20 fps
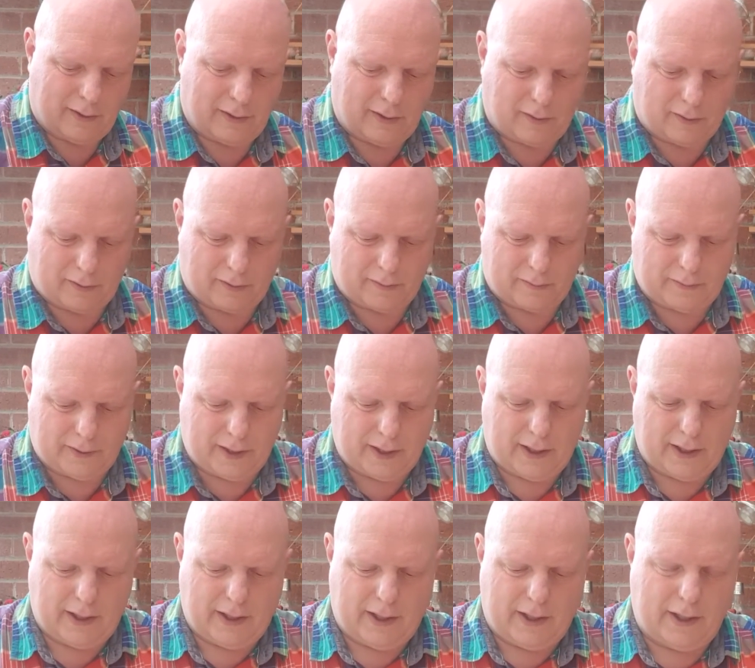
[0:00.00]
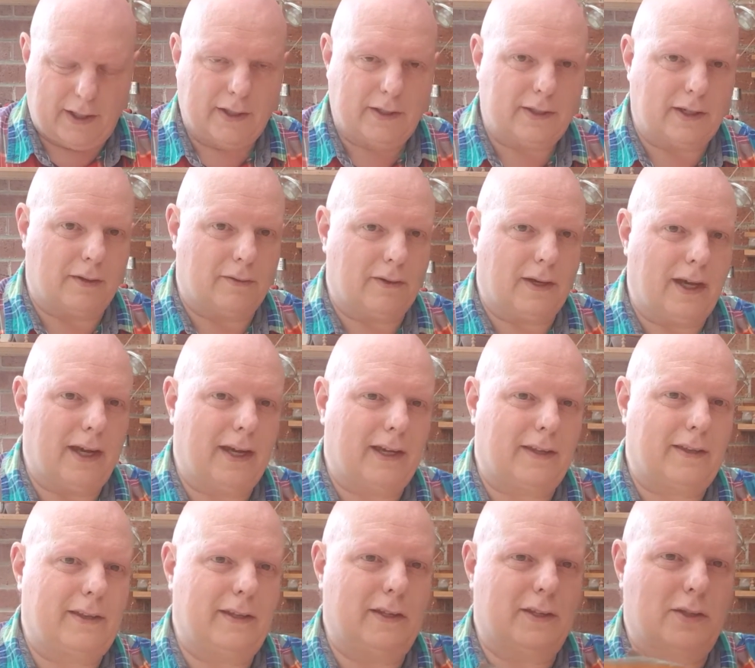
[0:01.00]
along. So
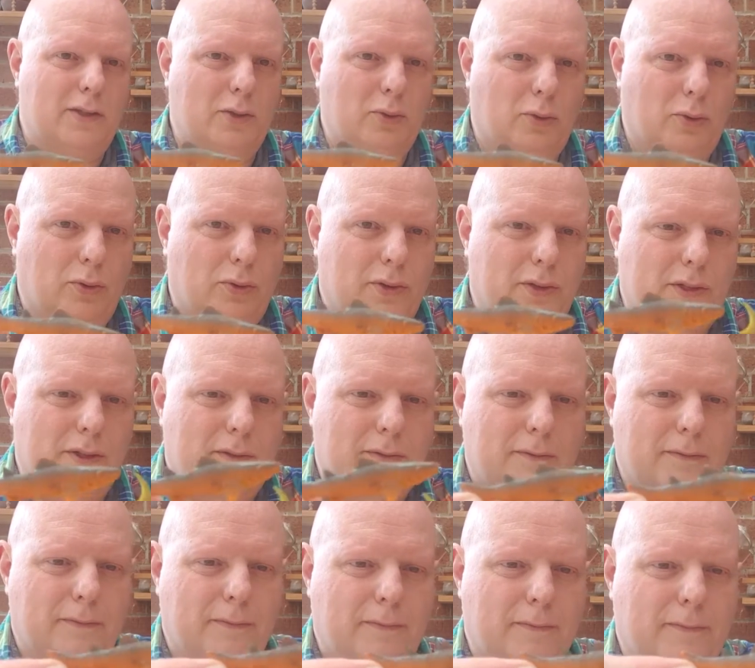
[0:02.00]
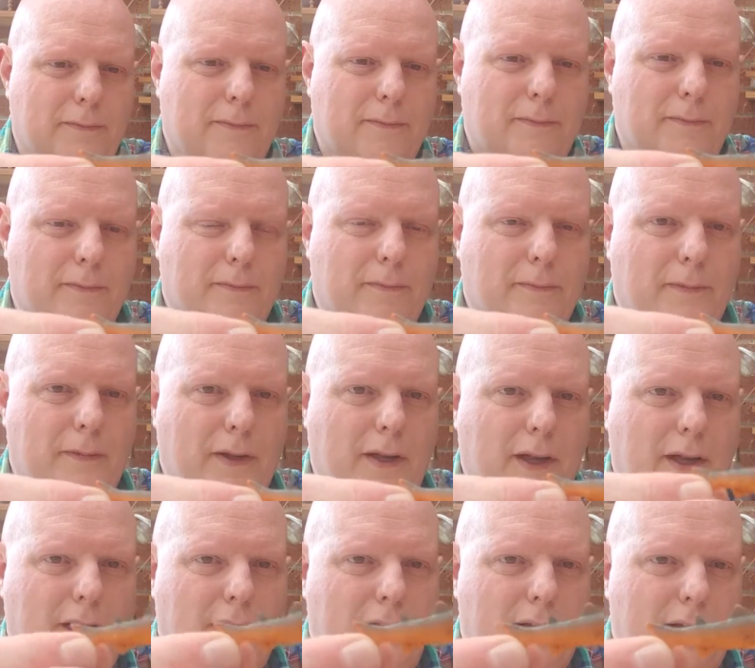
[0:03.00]
ichthyosaurs,
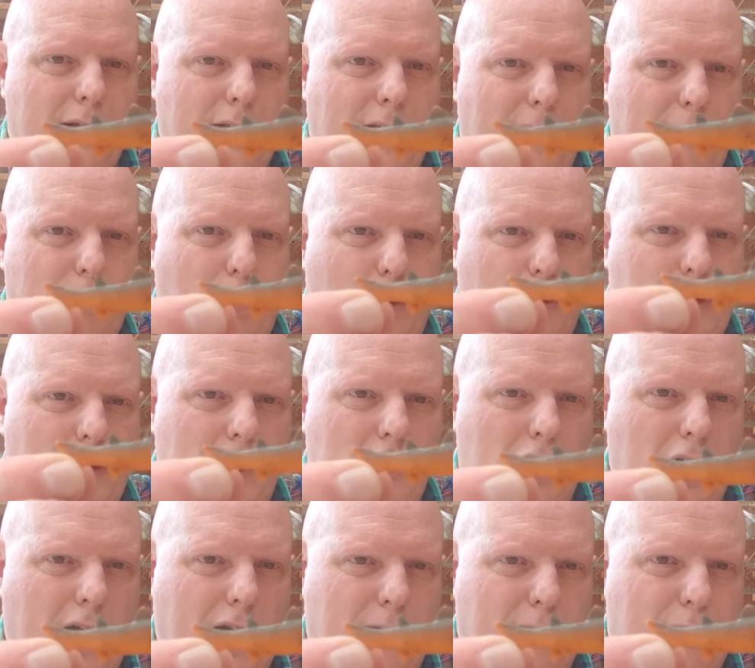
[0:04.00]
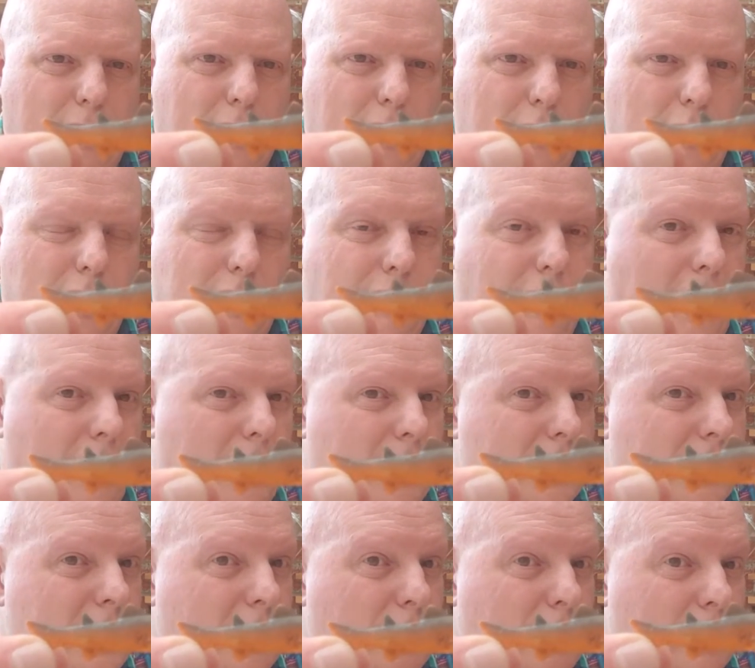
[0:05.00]
their body shape was very
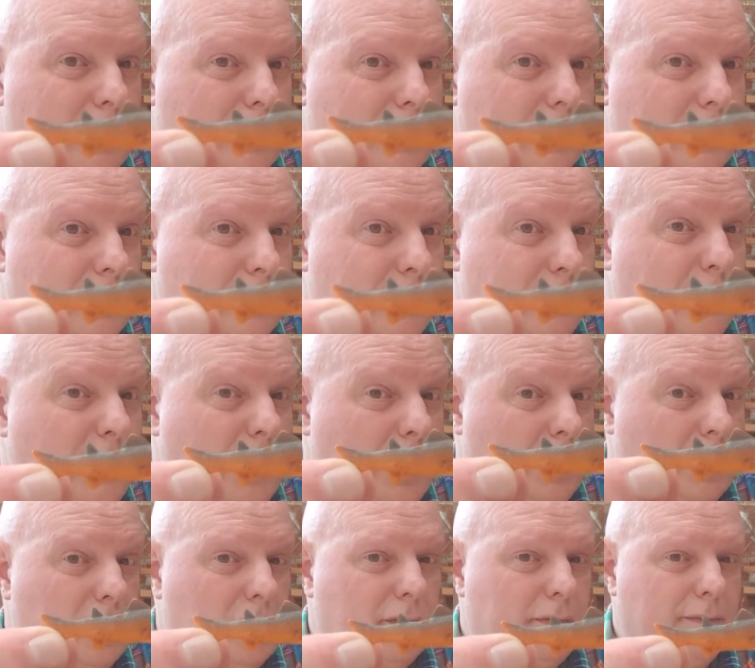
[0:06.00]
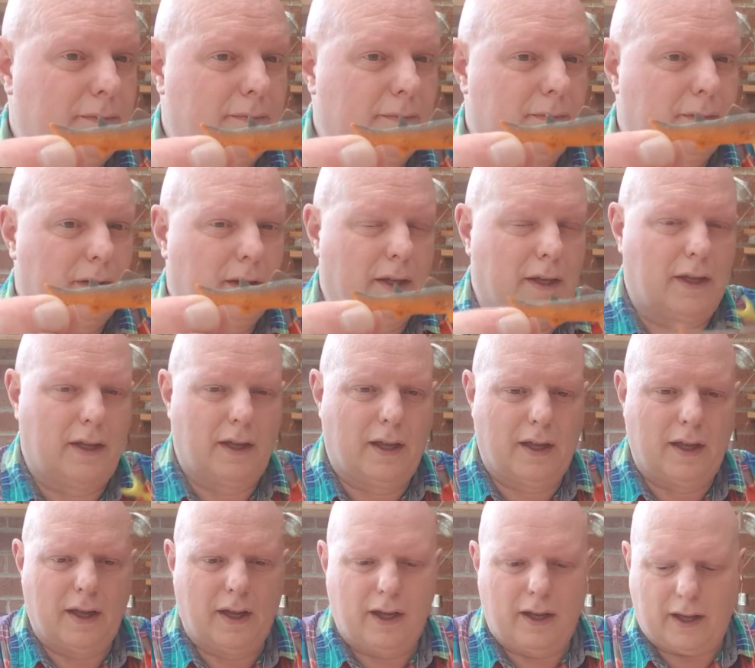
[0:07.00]
similar to fish.
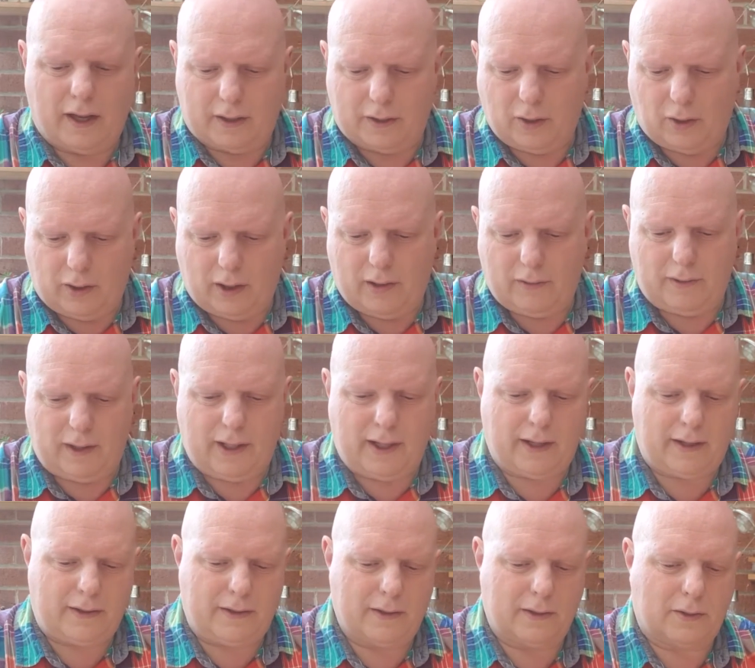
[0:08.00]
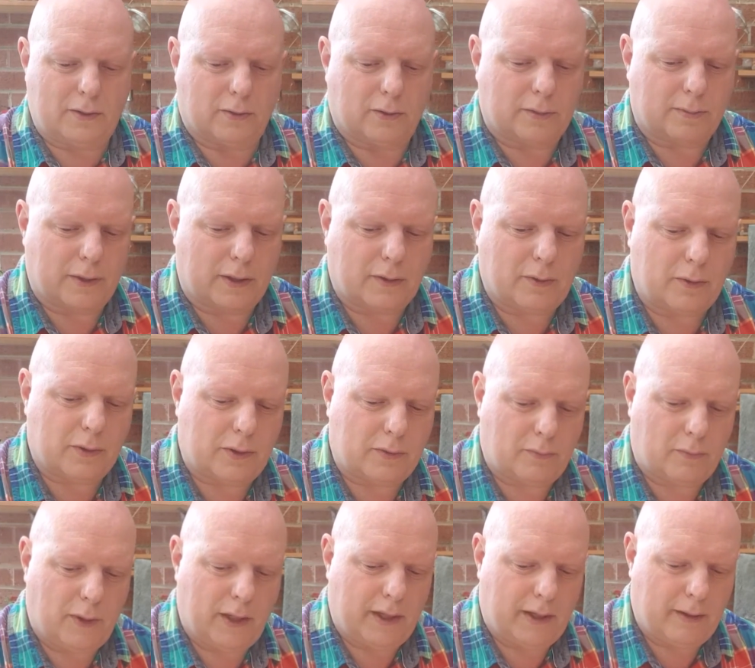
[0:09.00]
Not only ichthyosaurs, but of course
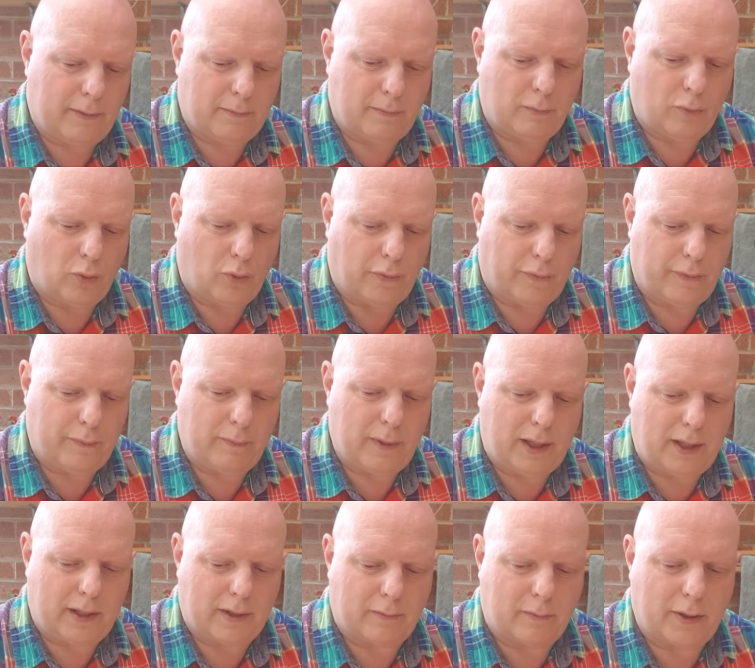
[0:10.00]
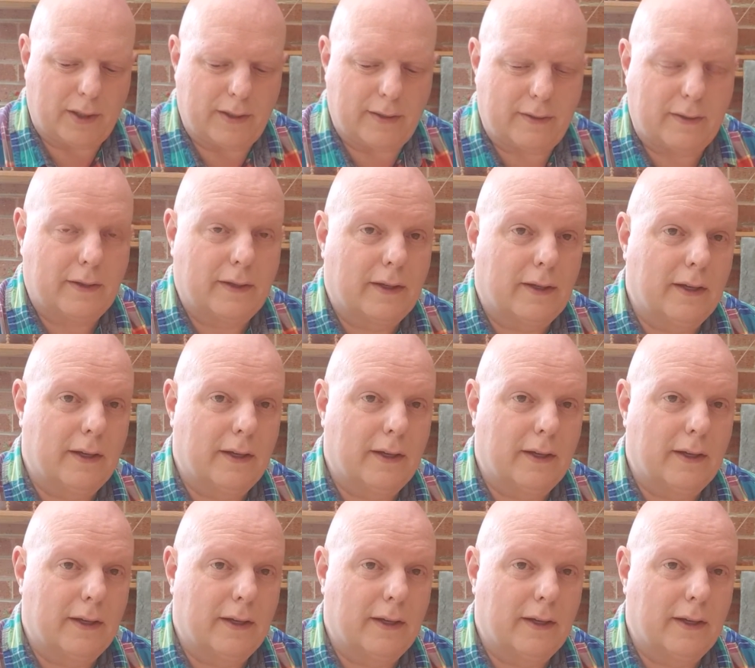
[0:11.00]
we're more familiar with